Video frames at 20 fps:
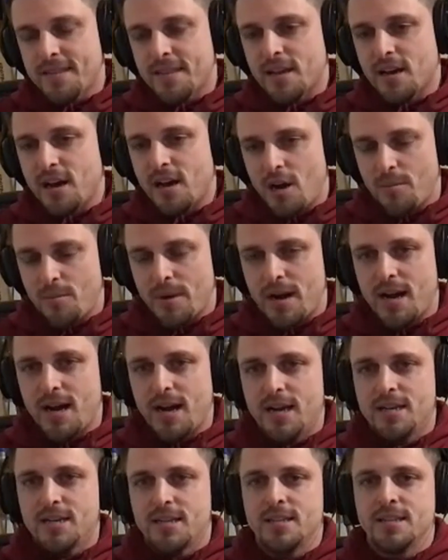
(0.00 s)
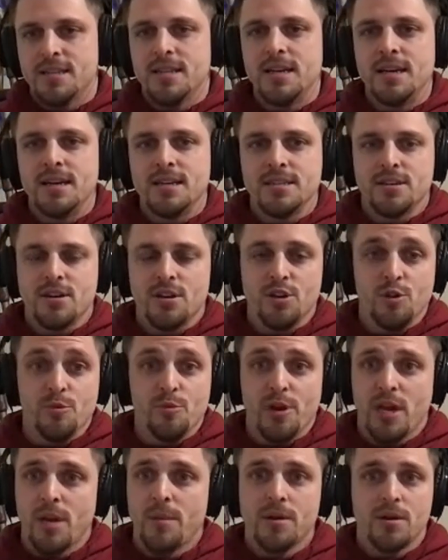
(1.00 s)
combine, and then, you
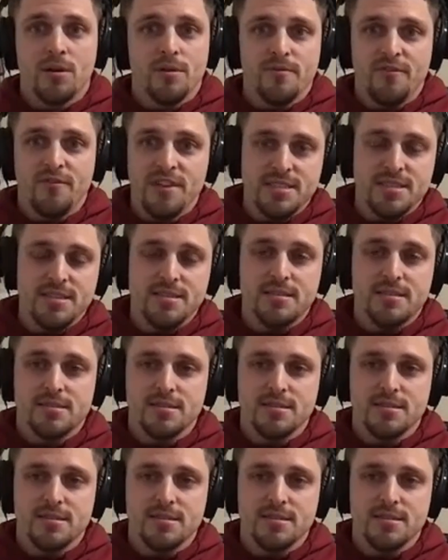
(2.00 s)
bring them in on visits.